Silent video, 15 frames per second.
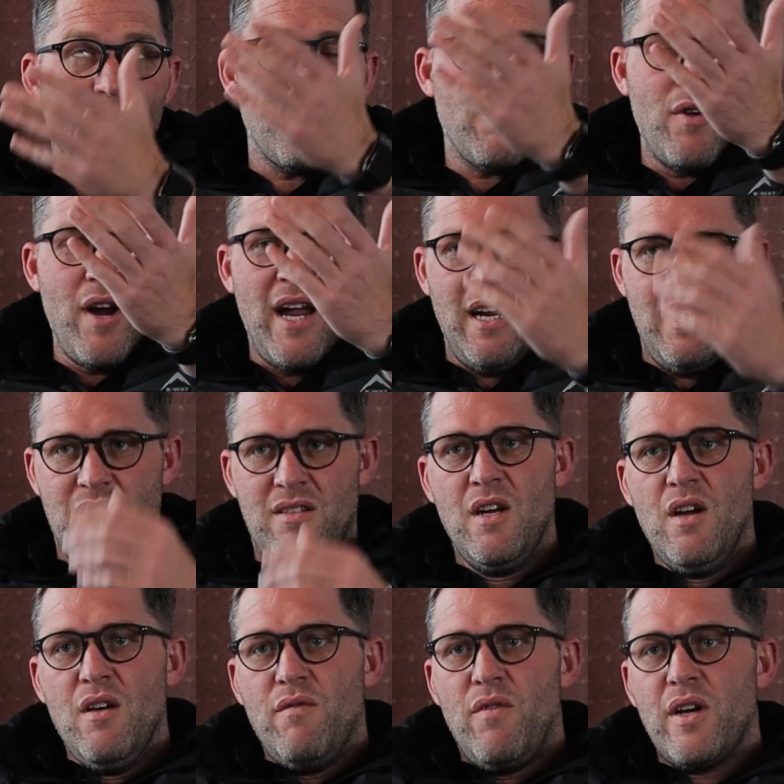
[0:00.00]
of rands,
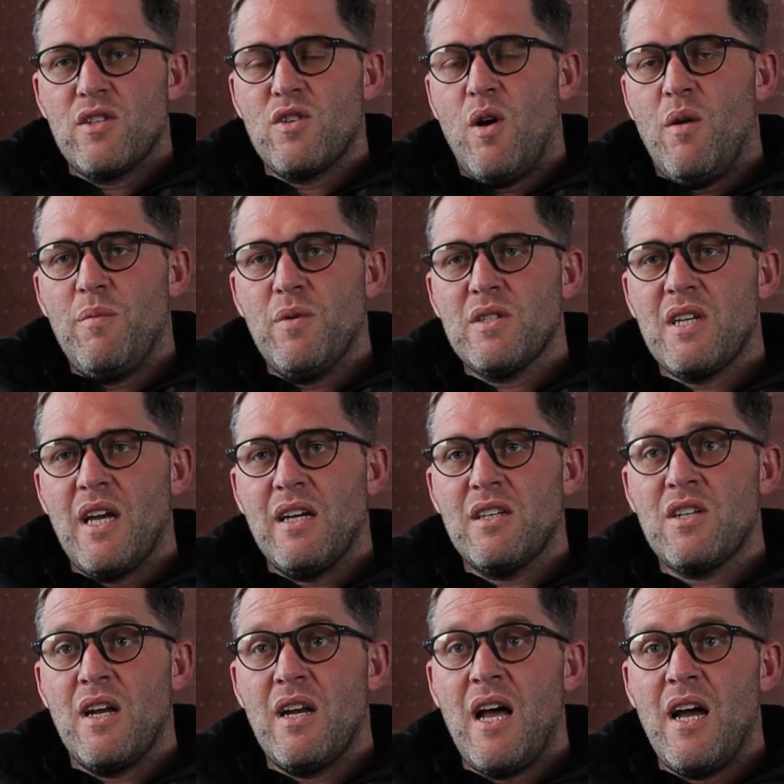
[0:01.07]
for example's
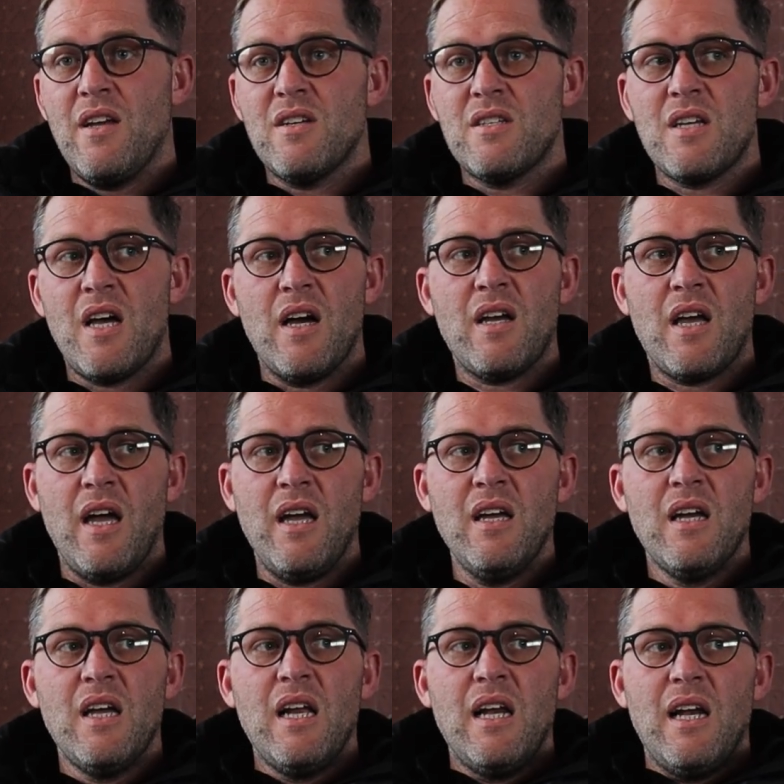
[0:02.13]
sake. So now you say, okay,
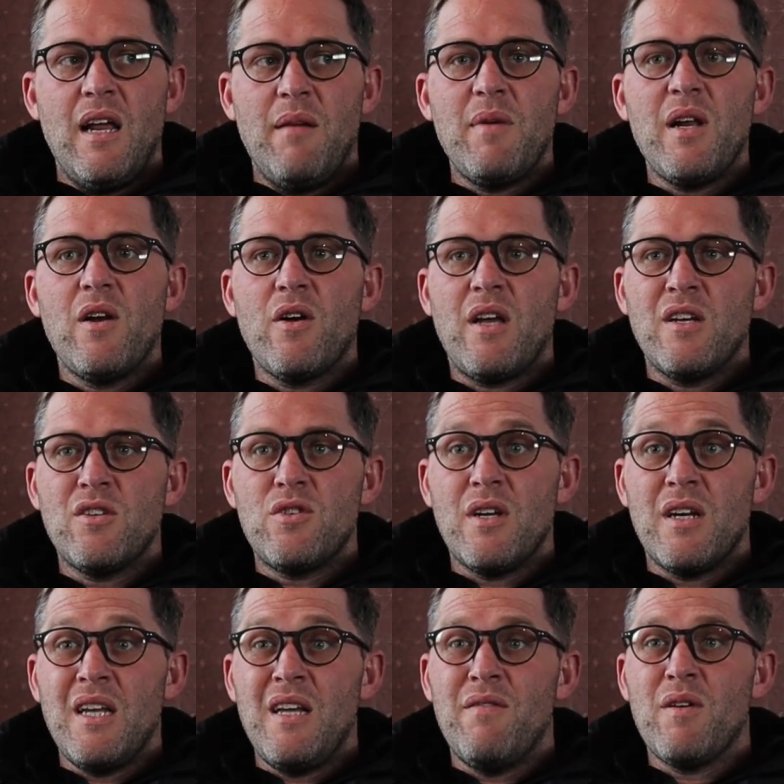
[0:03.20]
let me look
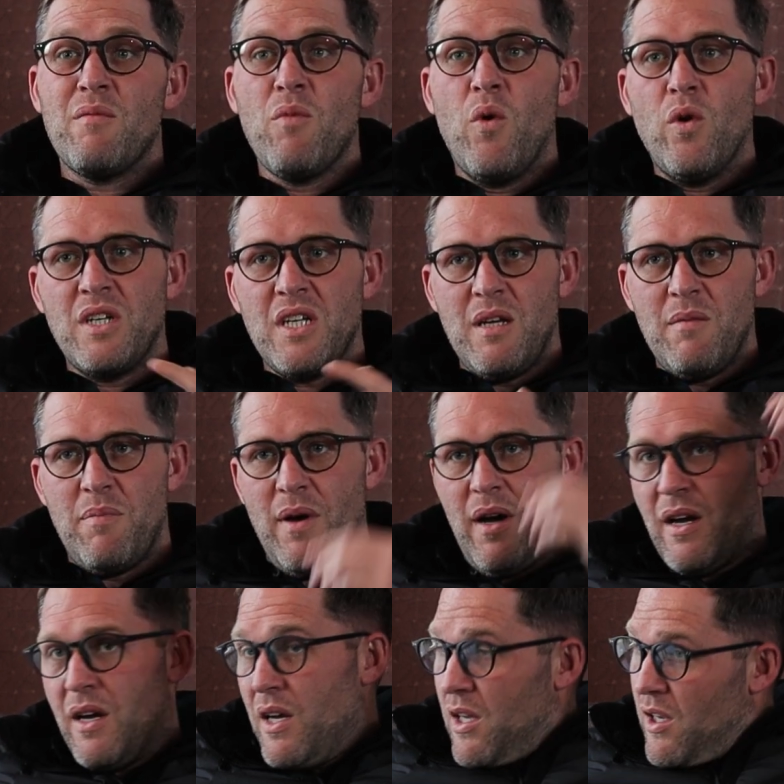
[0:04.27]
into it even more
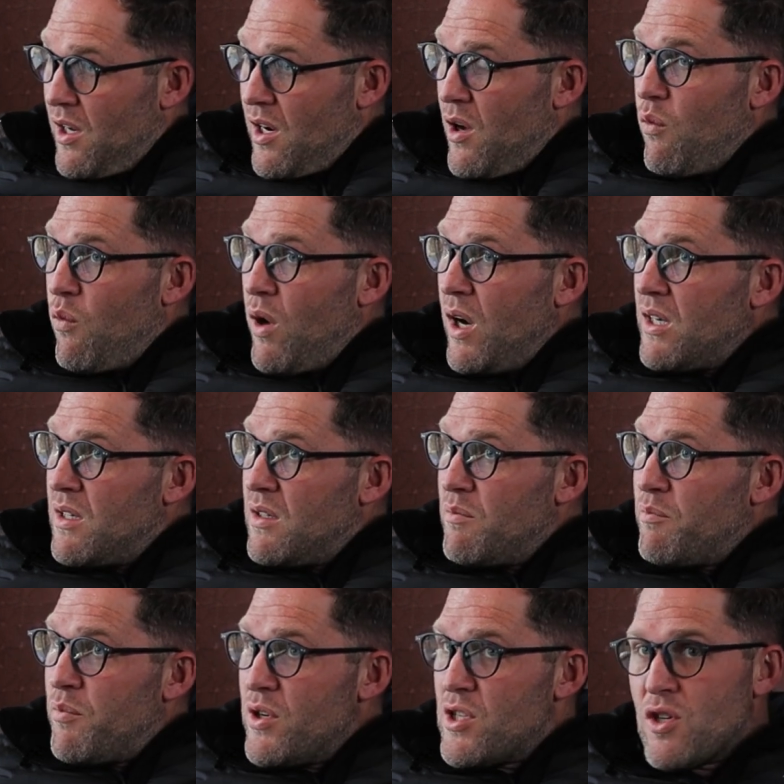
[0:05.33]
deeper. You know, what
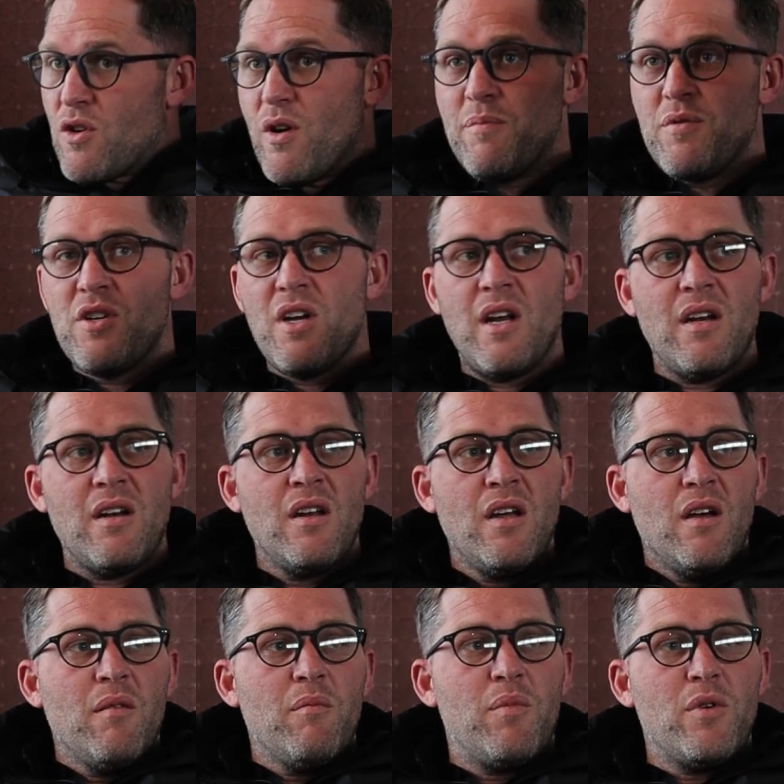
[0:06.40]
prescription
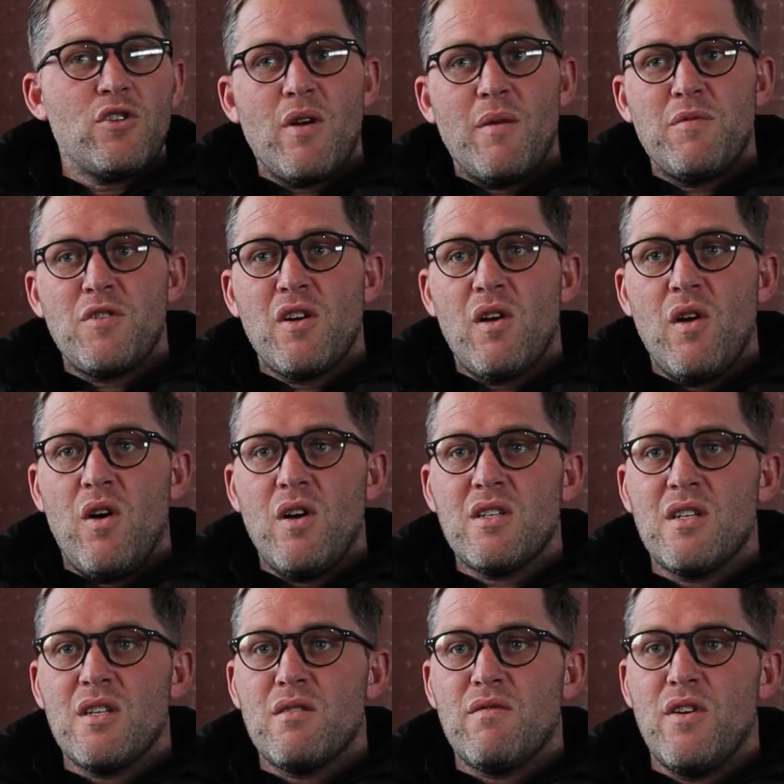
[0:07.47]

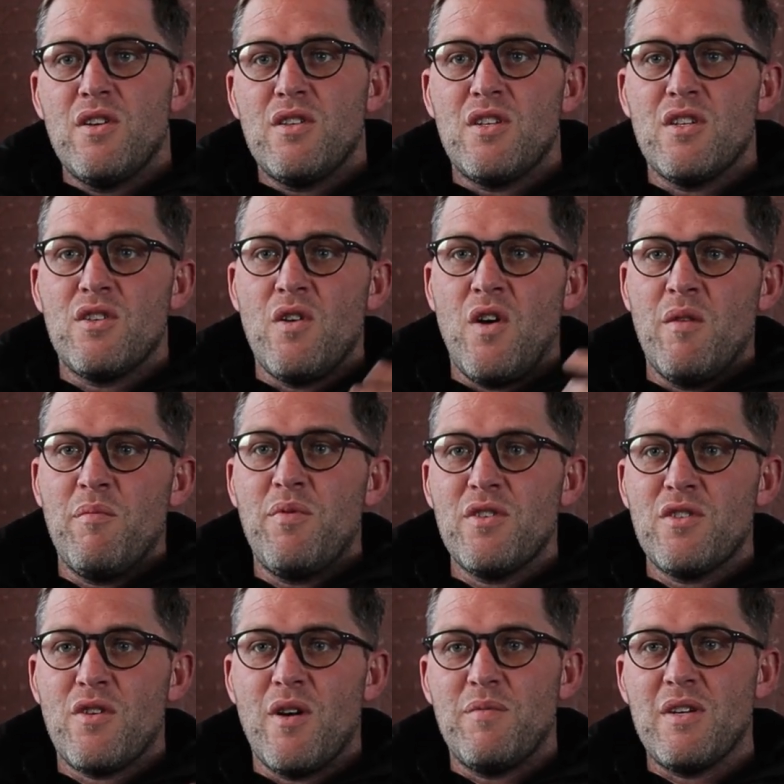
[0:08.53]
glasses versus
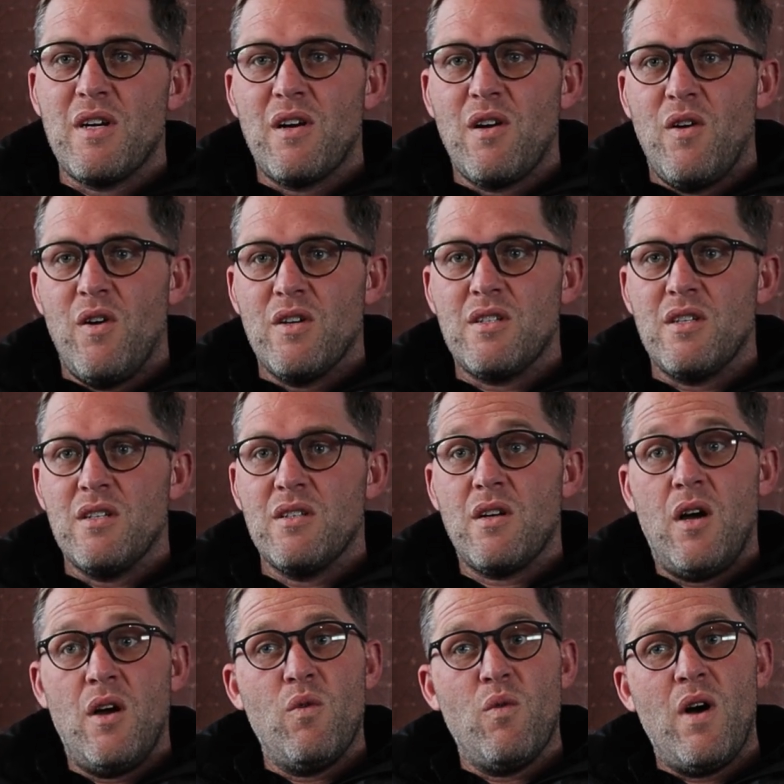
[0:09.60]
non-prescription glasses.
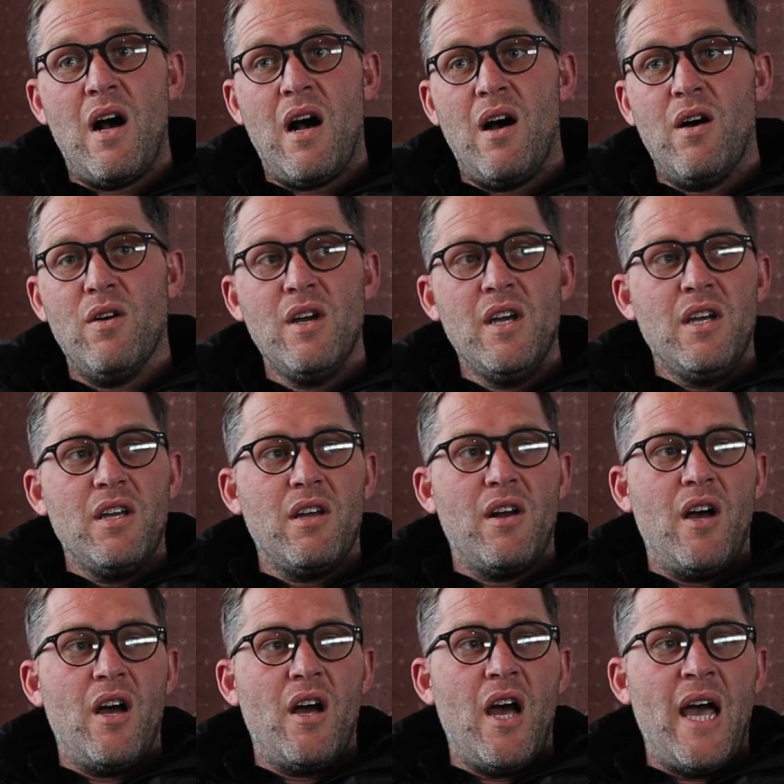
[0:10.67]
Oh wow, you
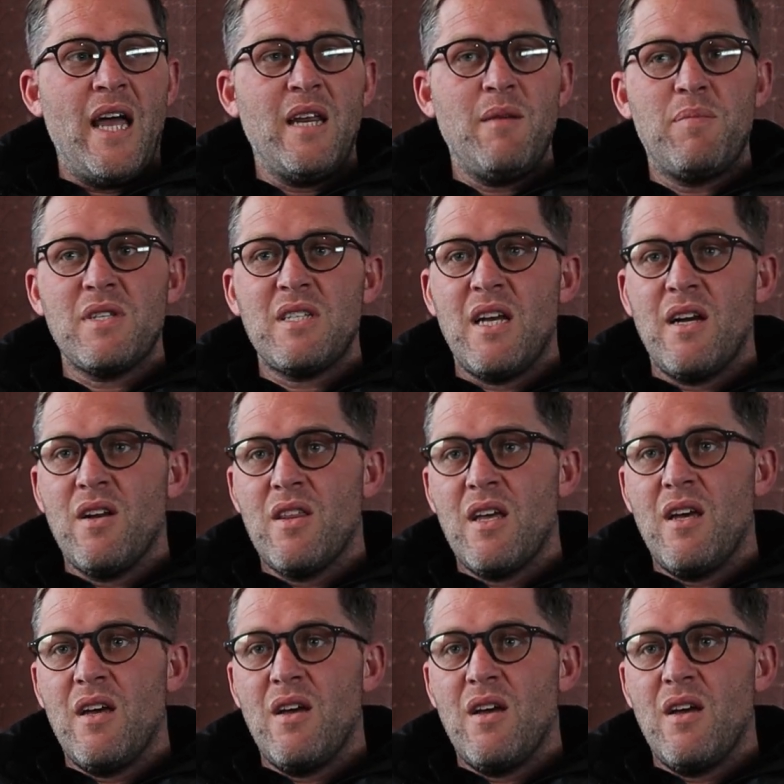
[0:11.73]
know, 80%